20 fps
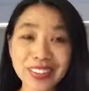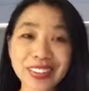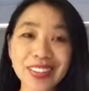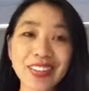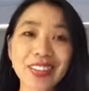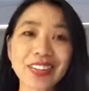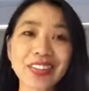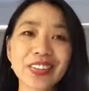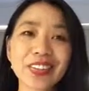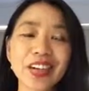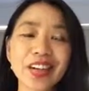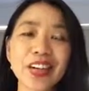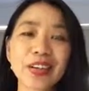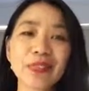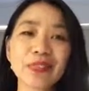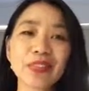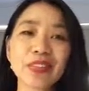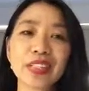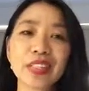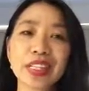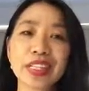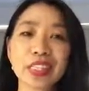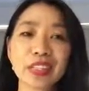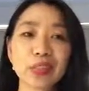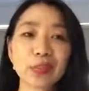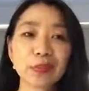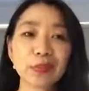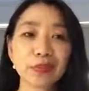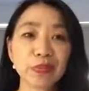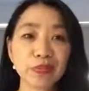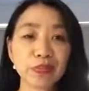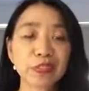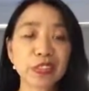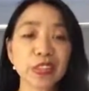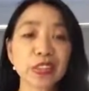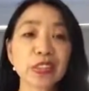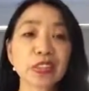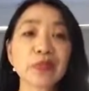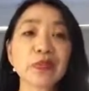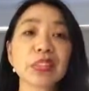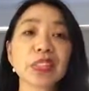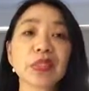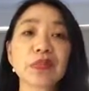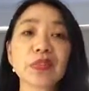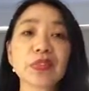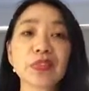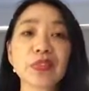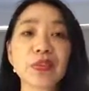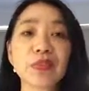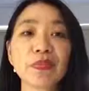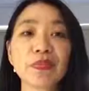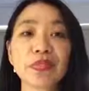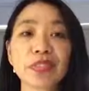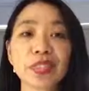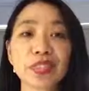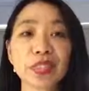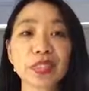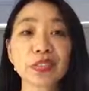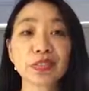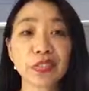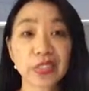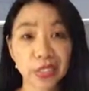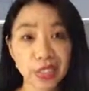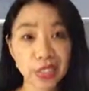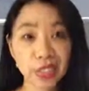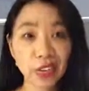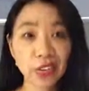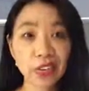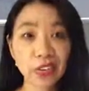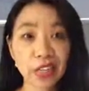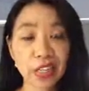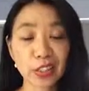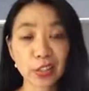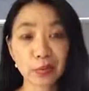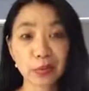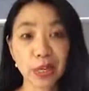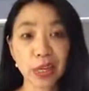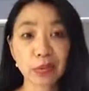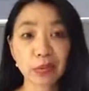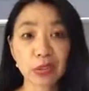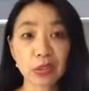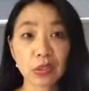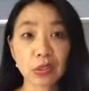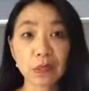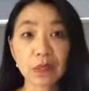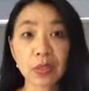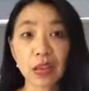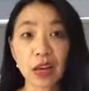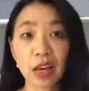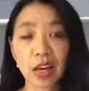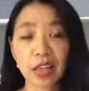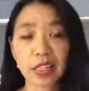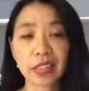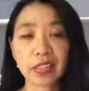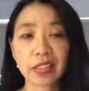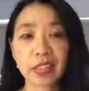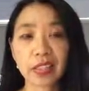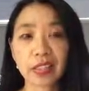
So hopefully you've got some tips from this video and you'll be able to apply